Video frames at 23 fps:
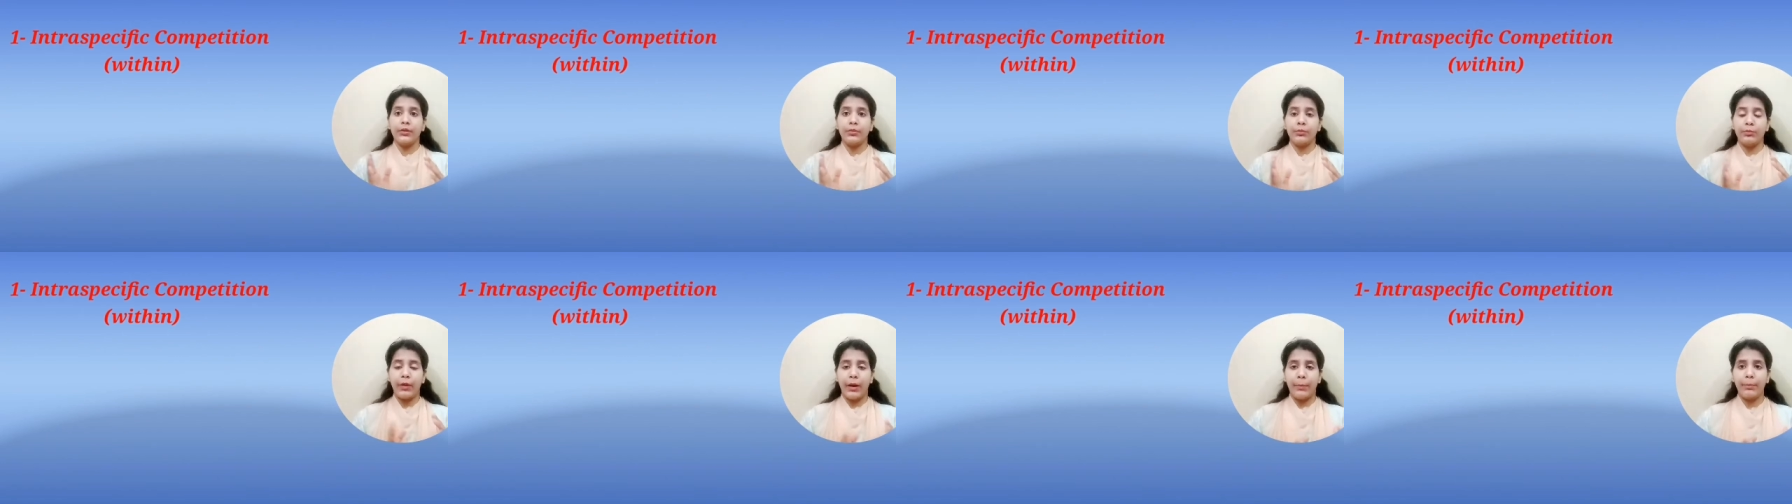
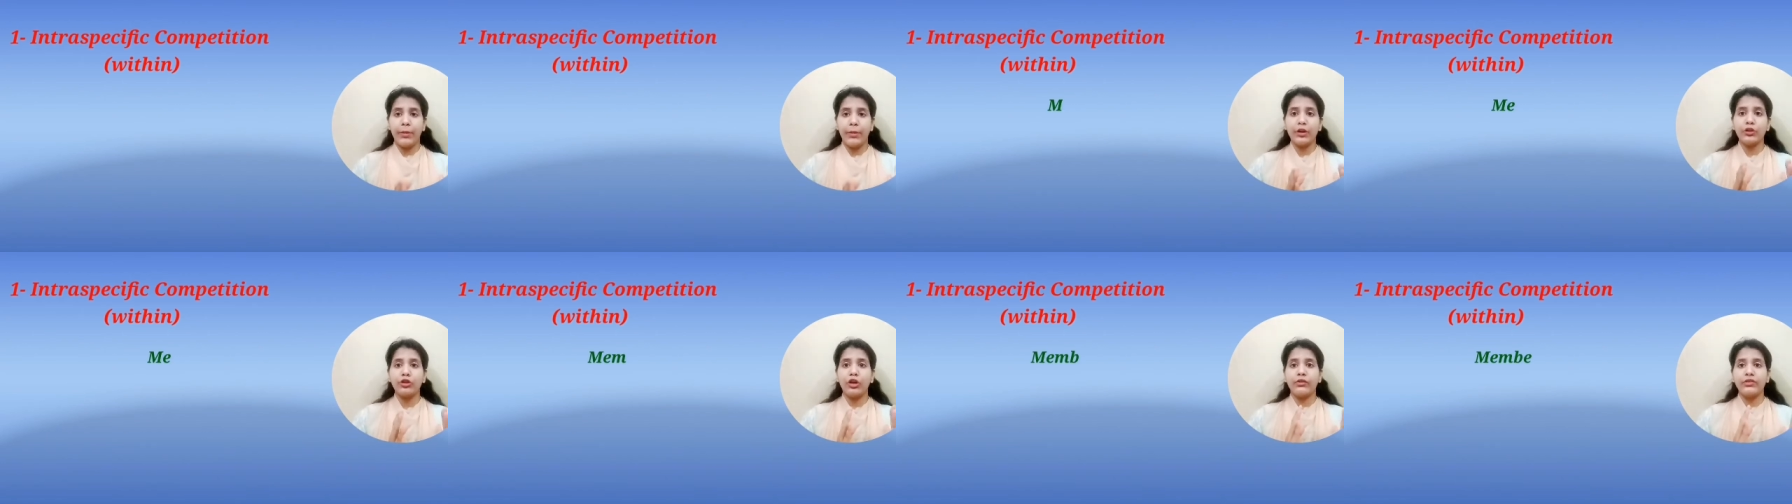
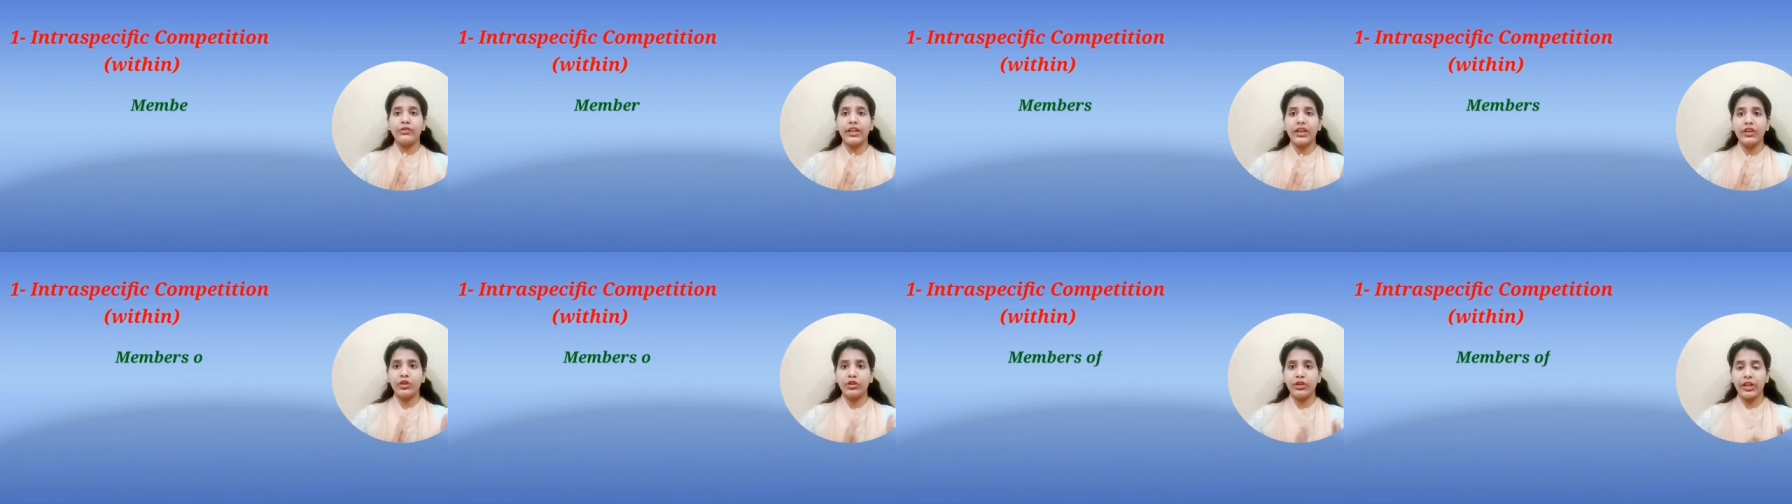members
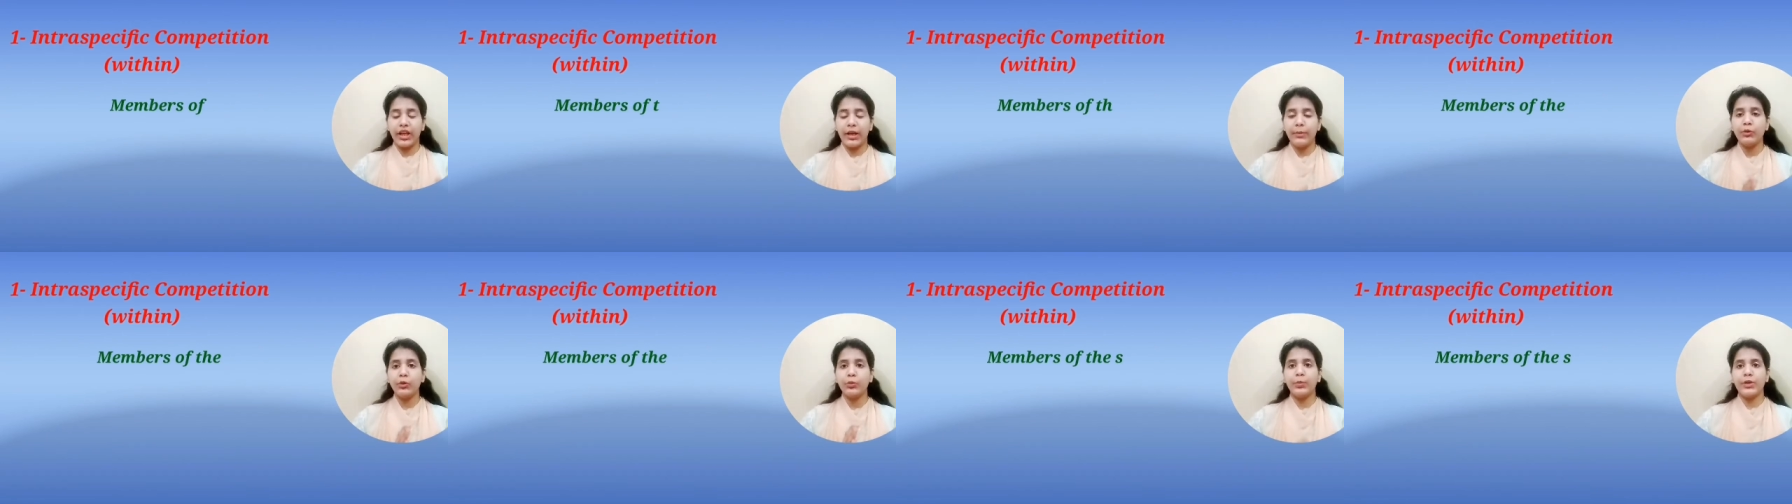of the
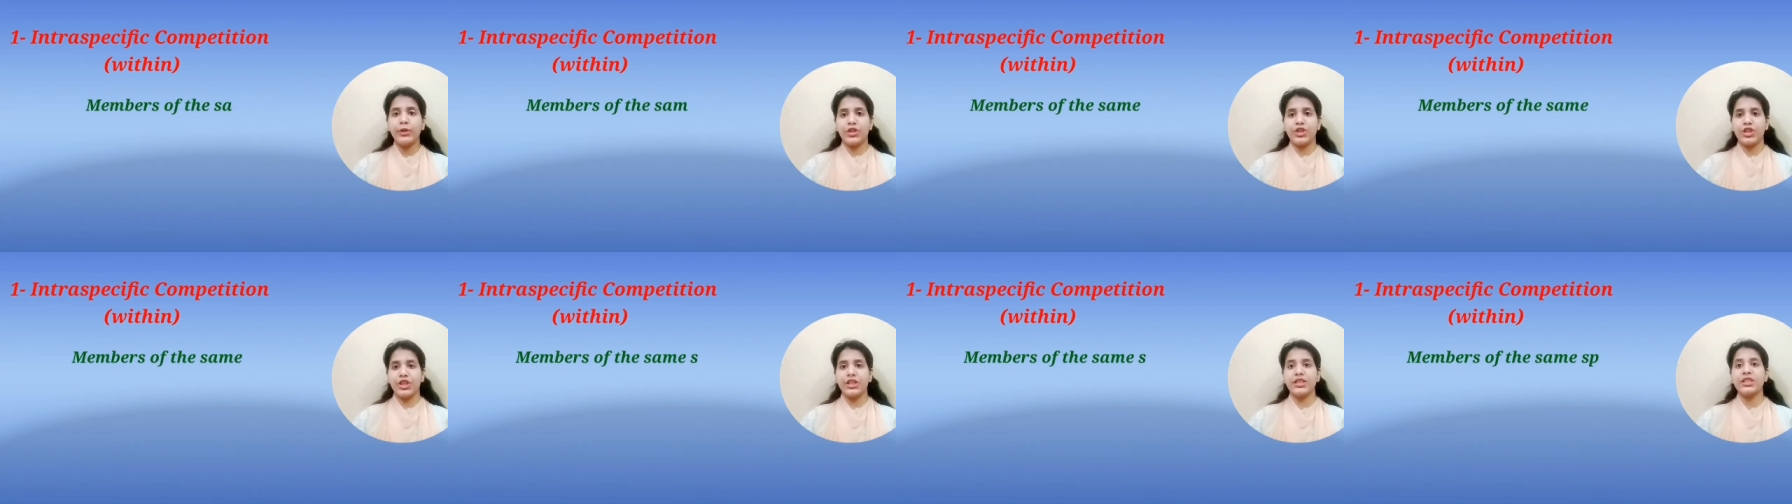same
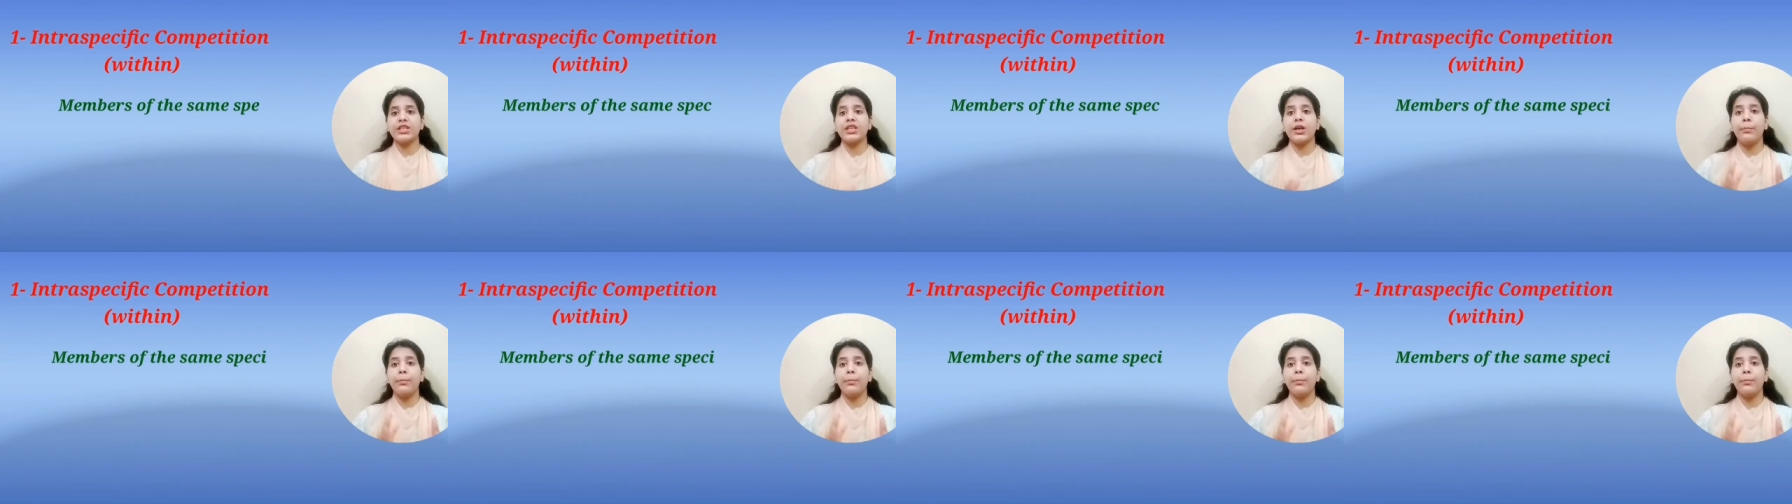species